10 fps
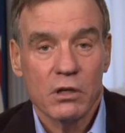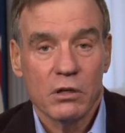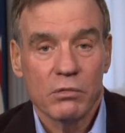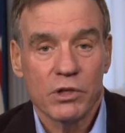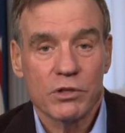
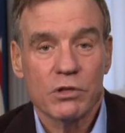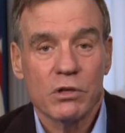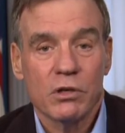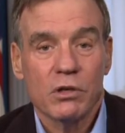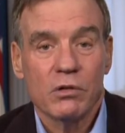which
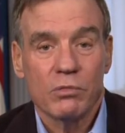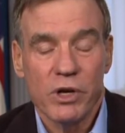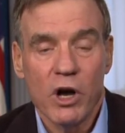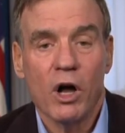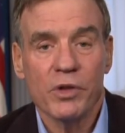we
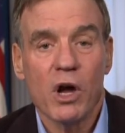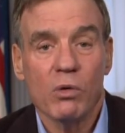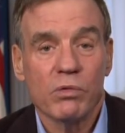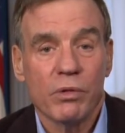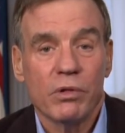all
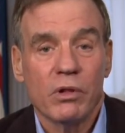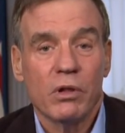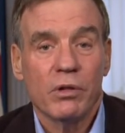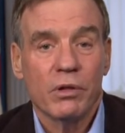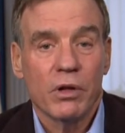know
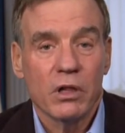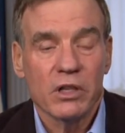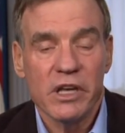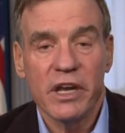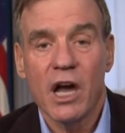
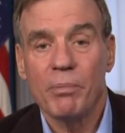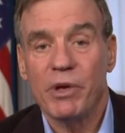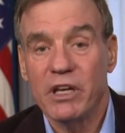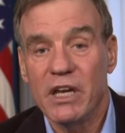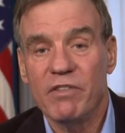leading up
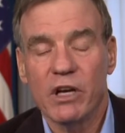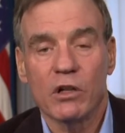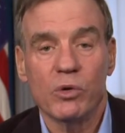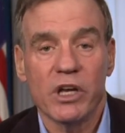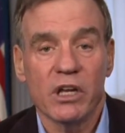and even
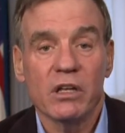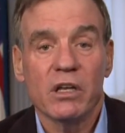including